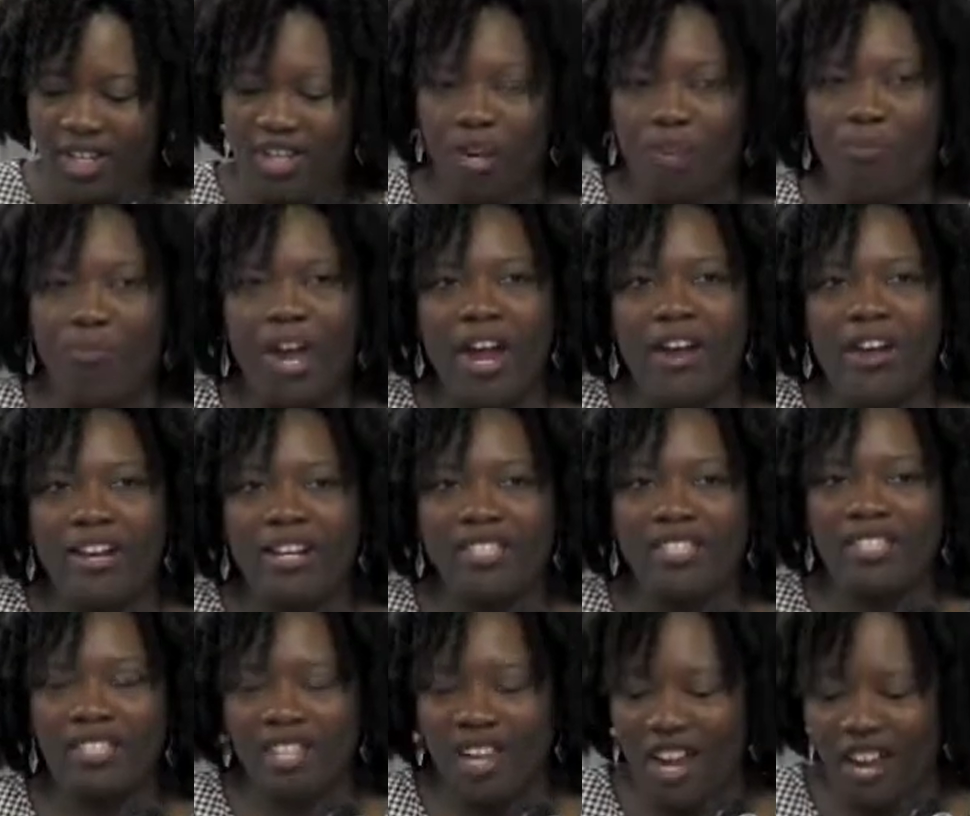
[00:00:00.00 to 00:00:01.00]
Your
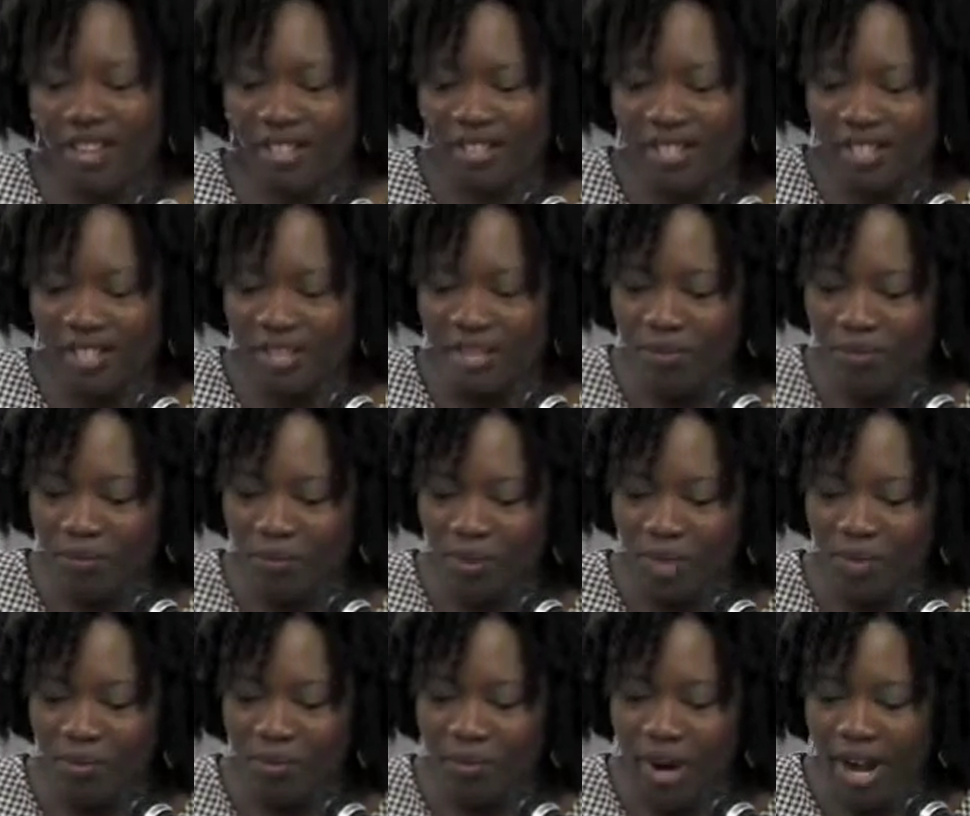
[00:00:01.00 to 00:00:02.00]
parents are stiff
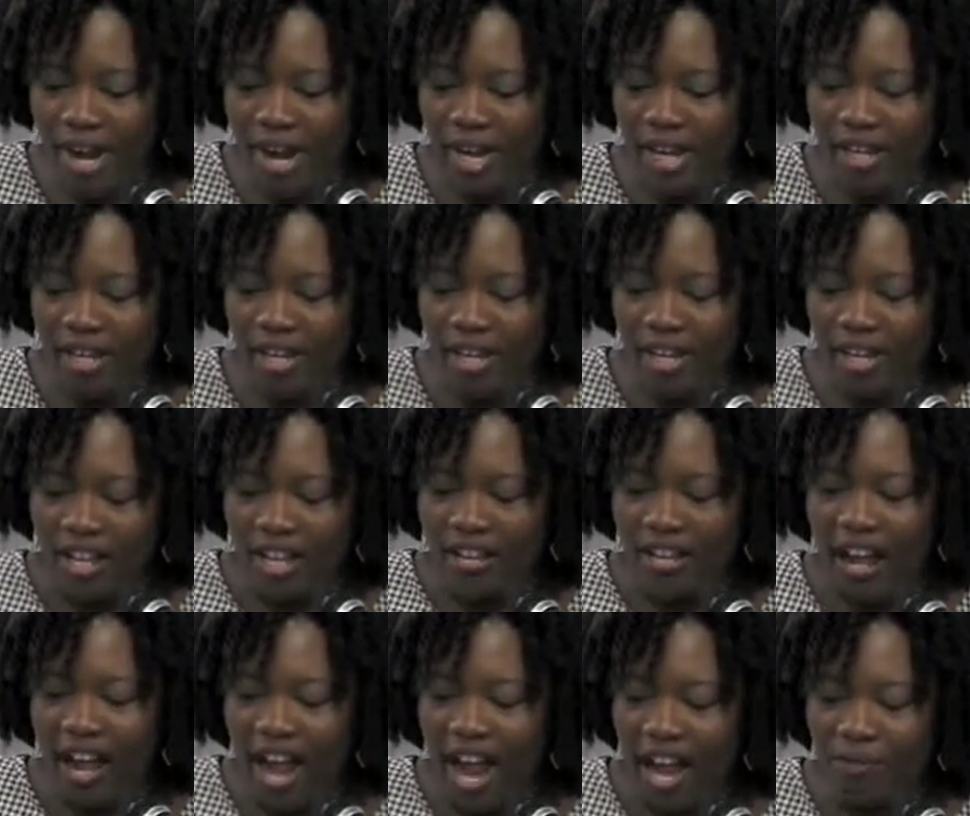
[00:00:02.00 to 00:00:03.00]
with pride,
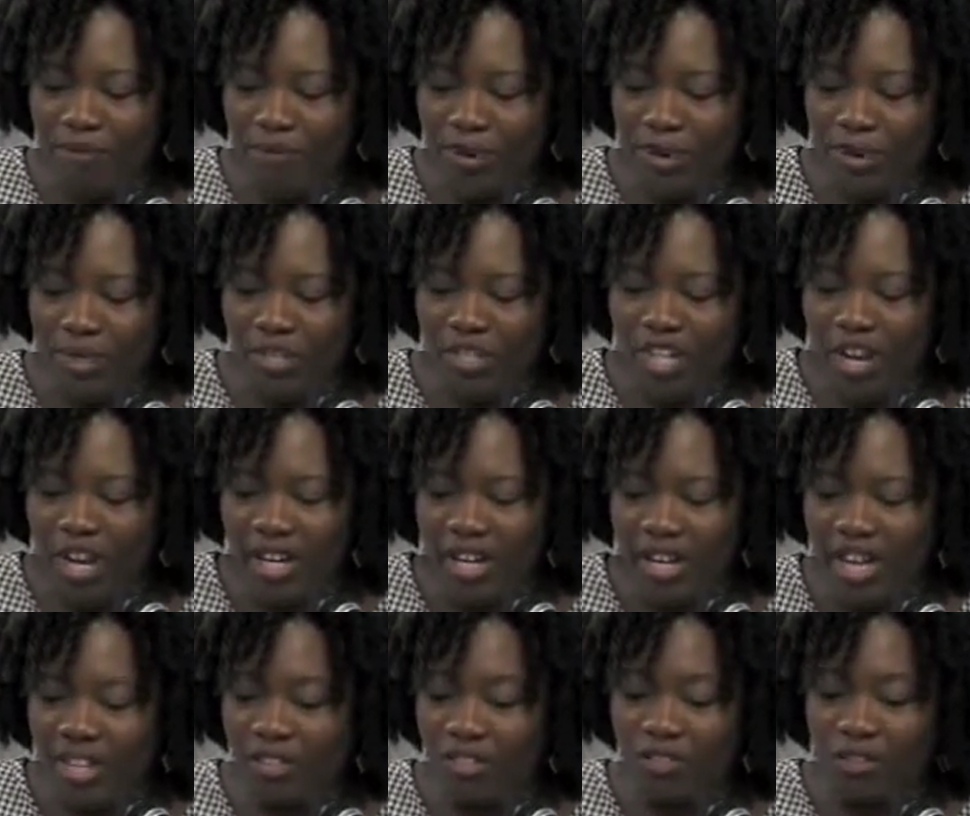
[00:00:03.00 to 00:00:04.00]
their afros not
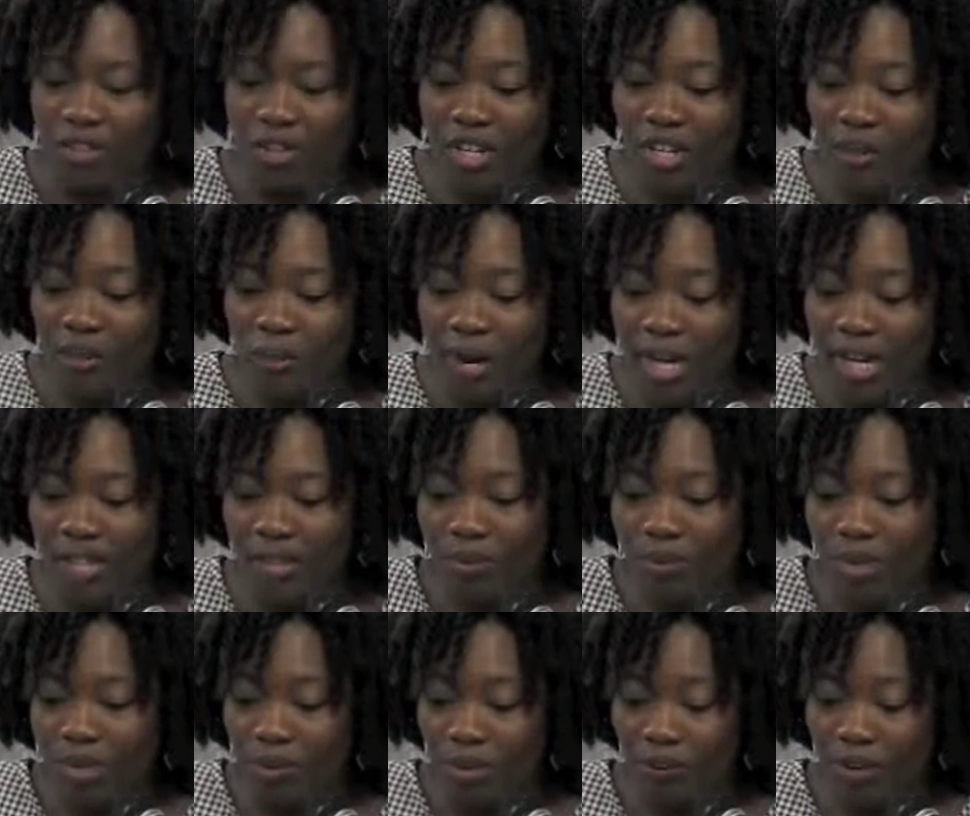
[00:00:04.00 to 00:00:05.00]
yet streaked white
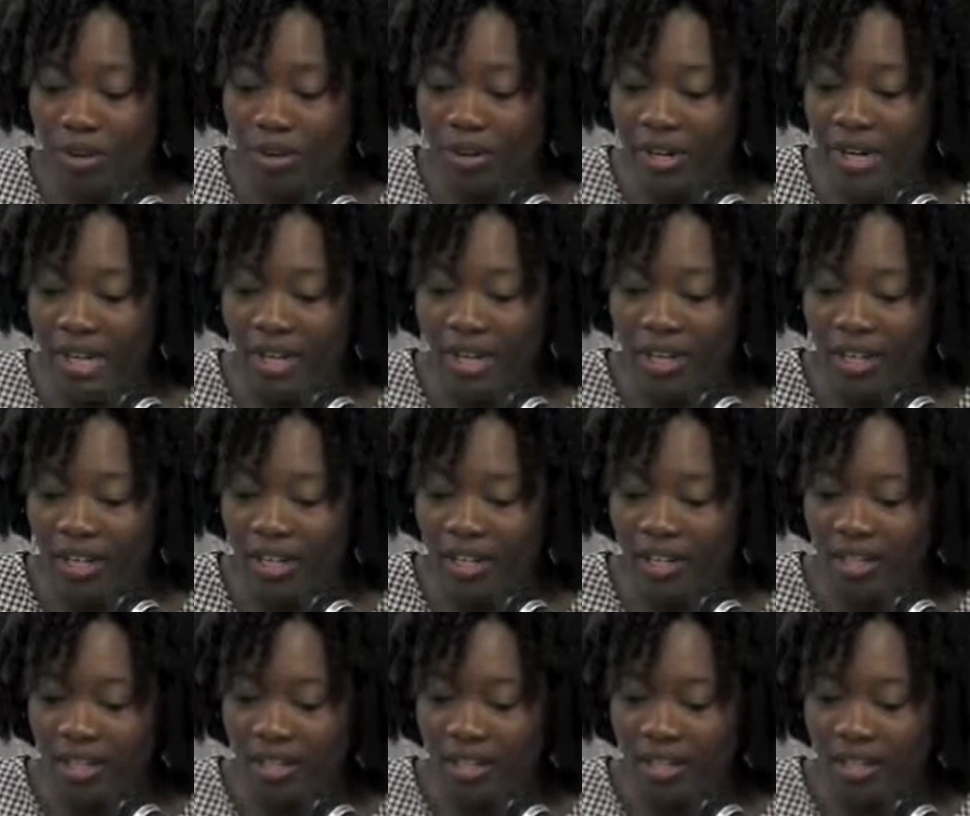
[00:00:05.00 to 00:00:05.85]
with worry.